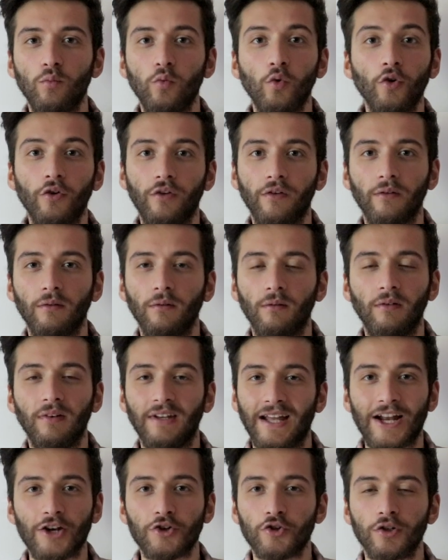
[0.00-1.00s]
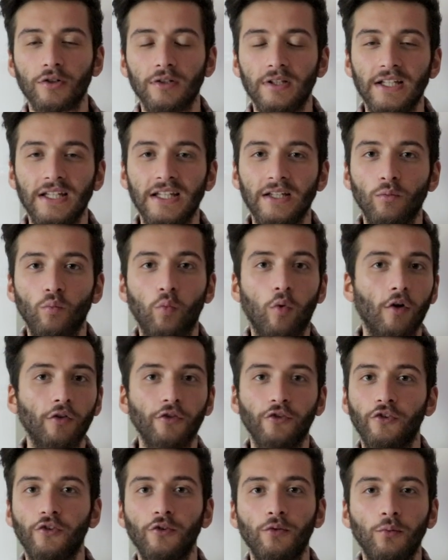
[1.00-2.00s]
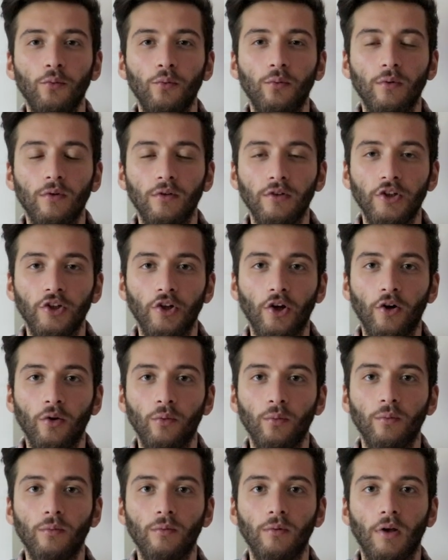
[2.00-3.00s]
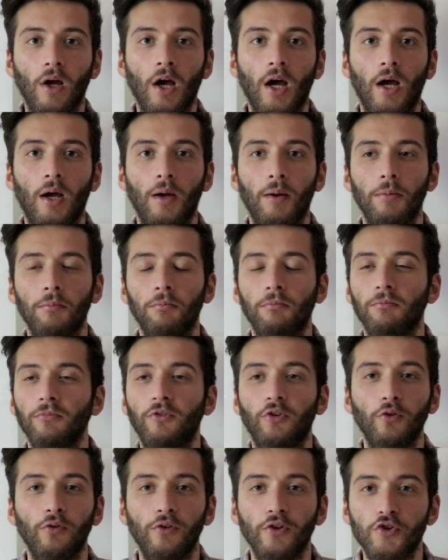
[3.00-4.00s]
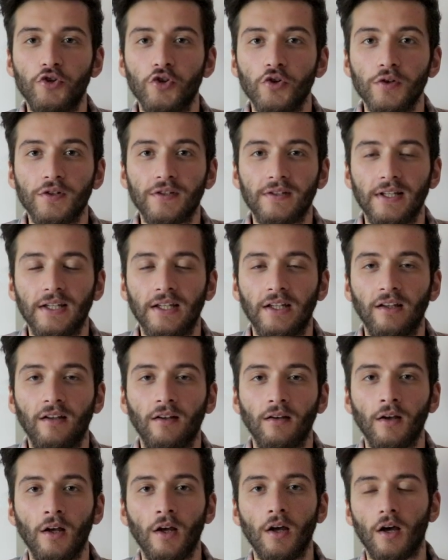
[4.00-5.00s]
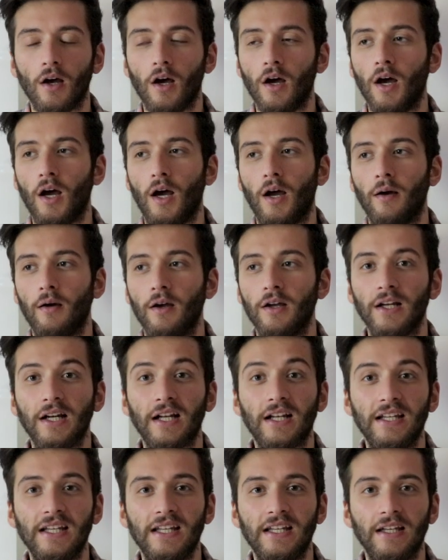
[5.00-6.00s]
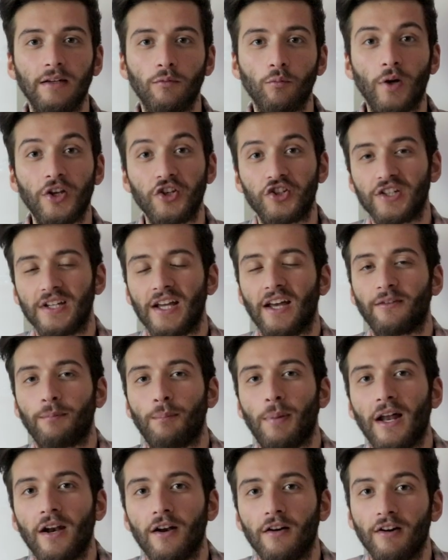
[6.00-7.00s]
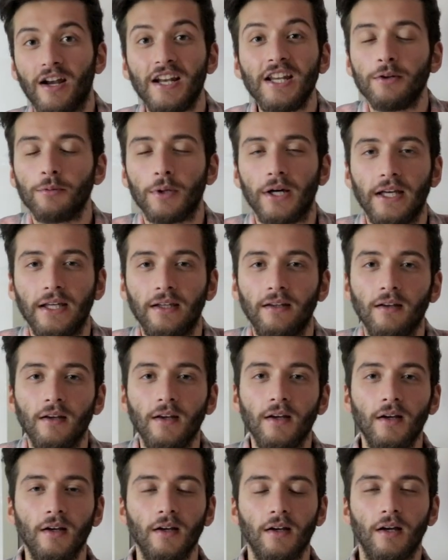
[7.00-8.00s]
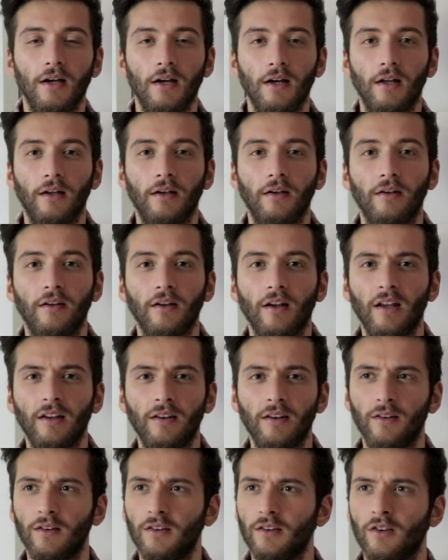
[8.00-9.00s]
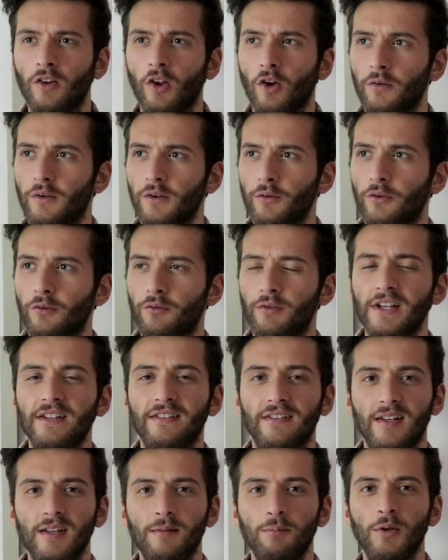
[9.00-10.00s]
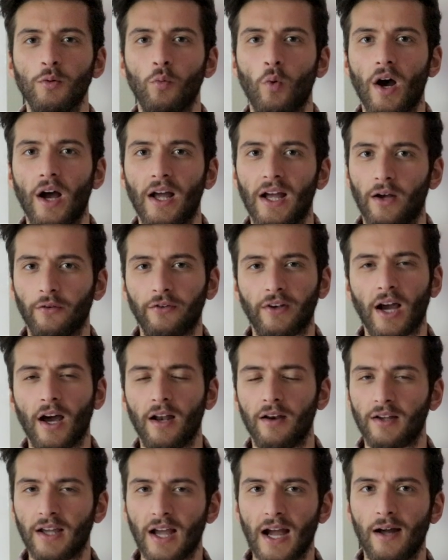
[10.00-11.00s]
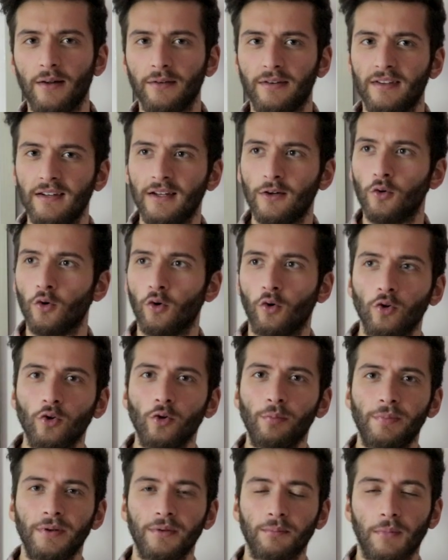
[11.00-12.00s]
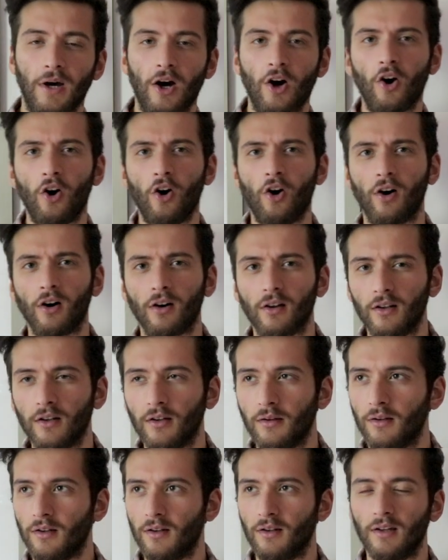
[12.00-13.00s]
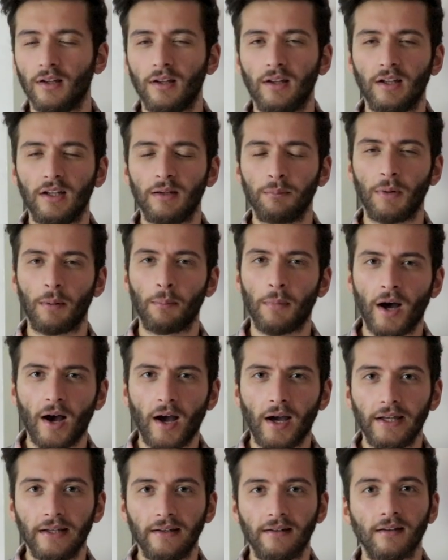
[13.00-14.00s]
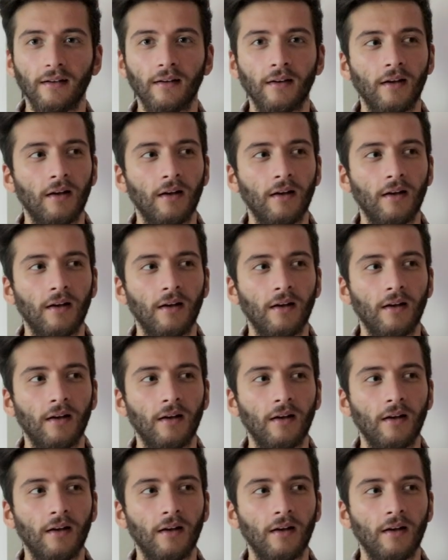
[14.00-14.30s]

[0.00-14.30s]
would naturally want to, you know, um, do the juicing uh, and cleaning when she gets better anyway. And uh, you know, there was a reason in me why I was kind of counting it all up in my heart and in my mind.